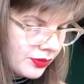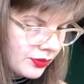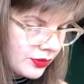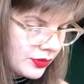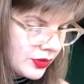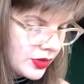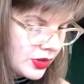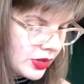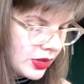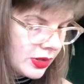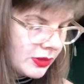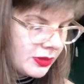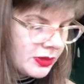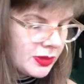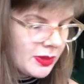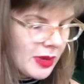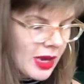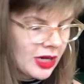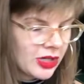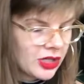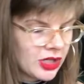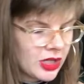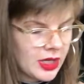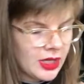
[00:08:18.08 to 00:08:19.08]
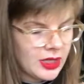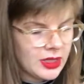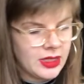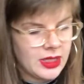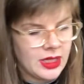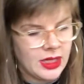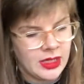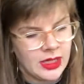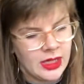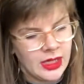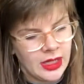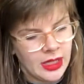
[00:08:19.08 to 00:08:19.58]
circumspection and
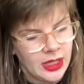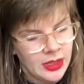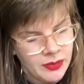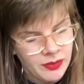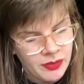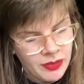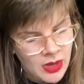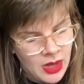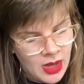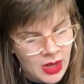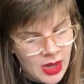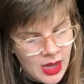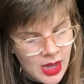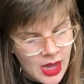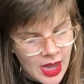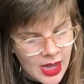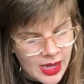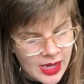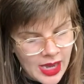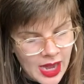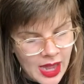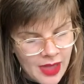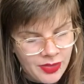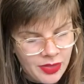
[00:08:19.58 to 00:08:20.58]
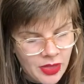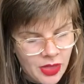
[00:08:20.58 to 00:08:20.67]
dignity. Again,